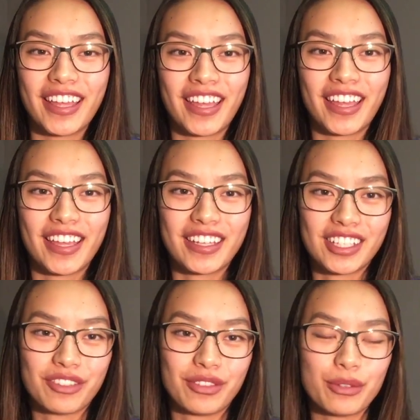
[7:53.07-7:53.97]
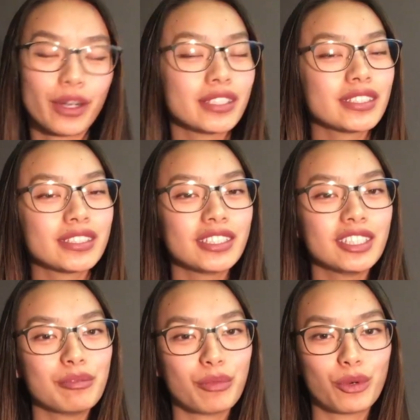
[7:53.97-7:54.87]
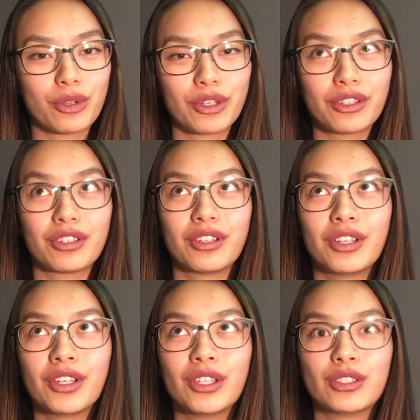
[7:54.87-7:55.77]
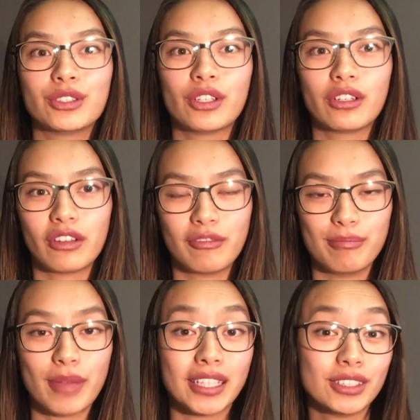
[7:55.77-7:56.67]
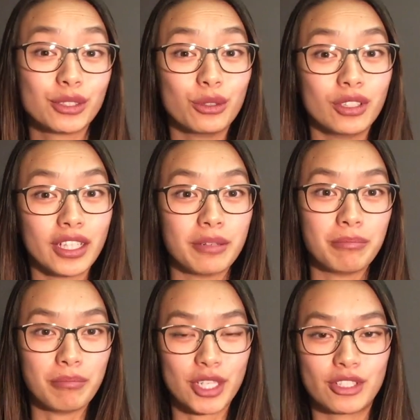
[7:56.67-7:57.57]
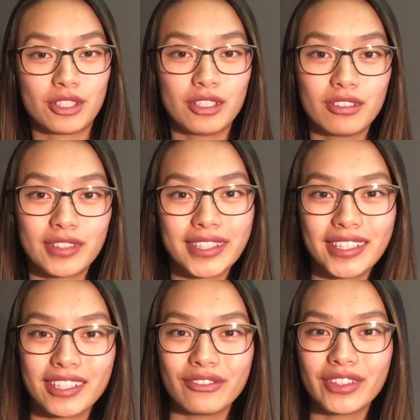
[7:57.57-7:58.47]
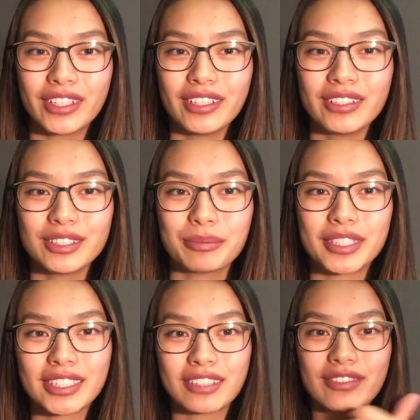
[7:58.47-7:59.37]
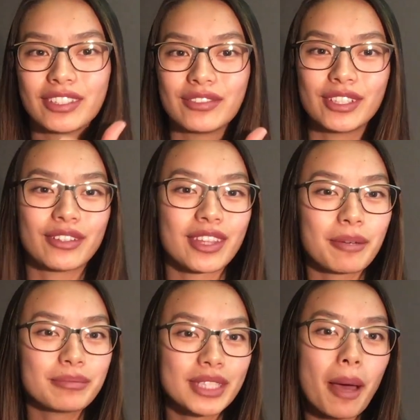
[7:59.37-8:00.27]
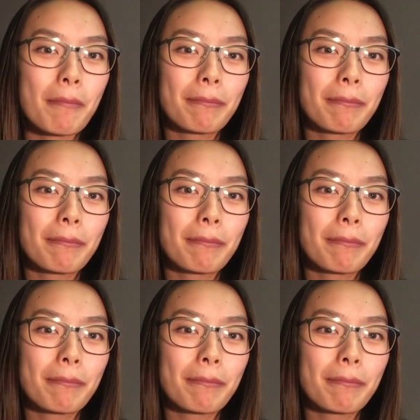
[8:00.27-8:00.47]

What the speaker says: and if you want to see more sort of med school admission related videos, please give this video a thumbs up